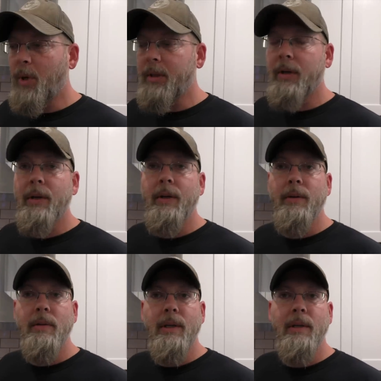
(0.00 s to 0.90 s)
but the good
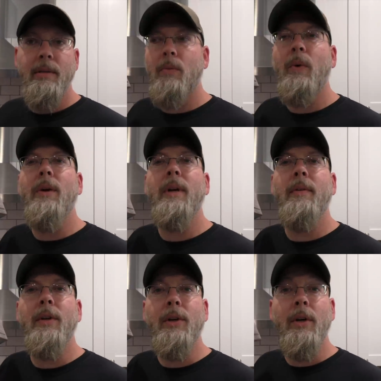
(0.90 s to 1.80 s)
news is we don't
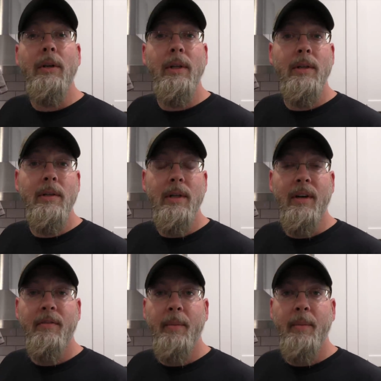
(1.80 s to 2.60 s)
have to cook this stuff